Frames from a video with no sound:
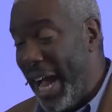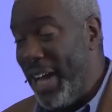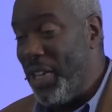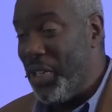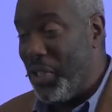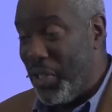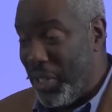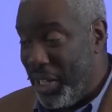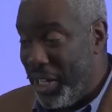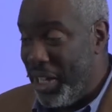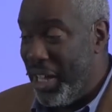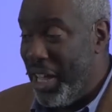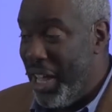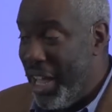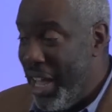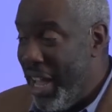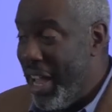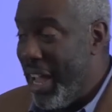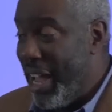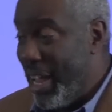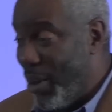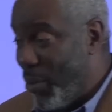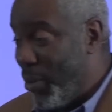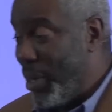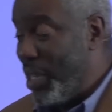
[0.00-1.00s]
actually,
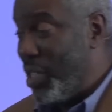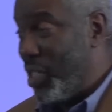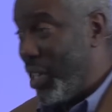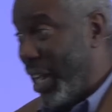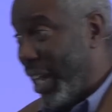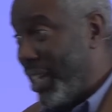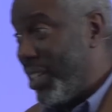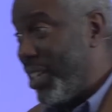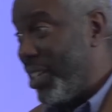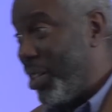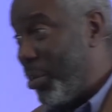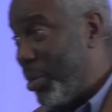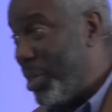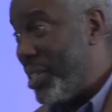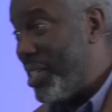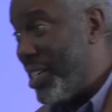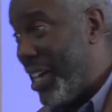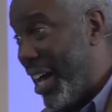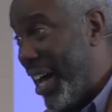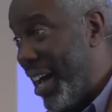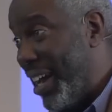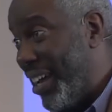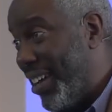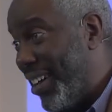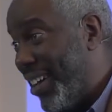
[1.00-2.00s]
in rejecting the
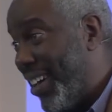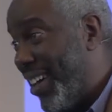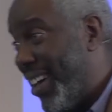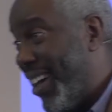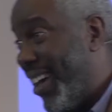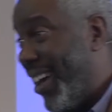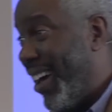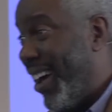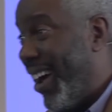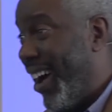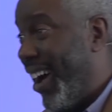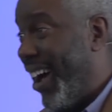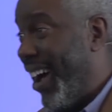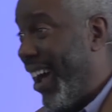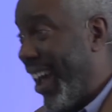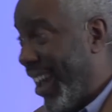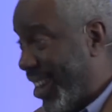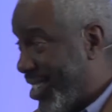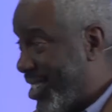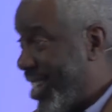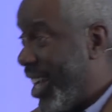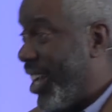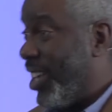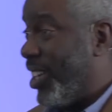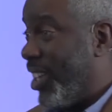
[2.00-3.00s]
Messiah uh,
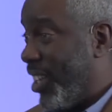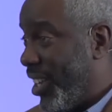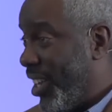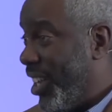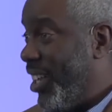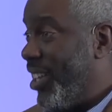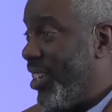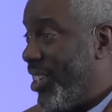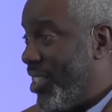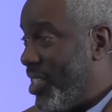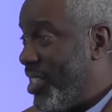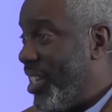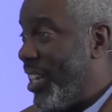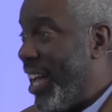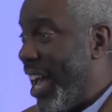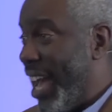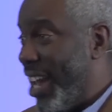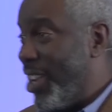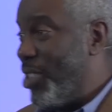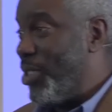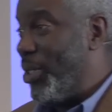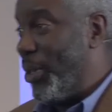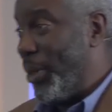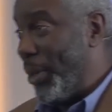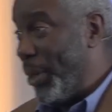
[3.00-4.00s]
and taking a legalistic
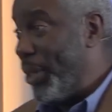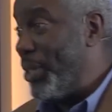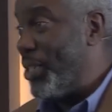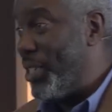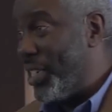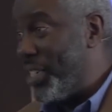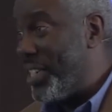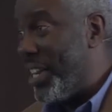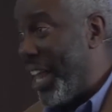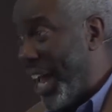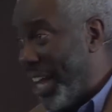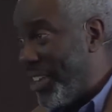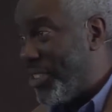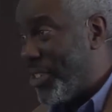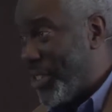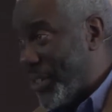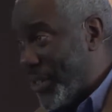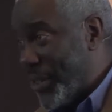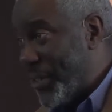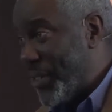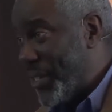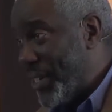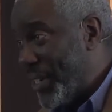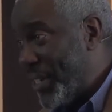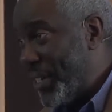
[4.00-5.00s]
attitude, you're just like
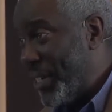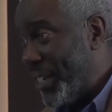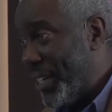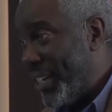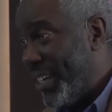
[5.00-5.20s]
Jews.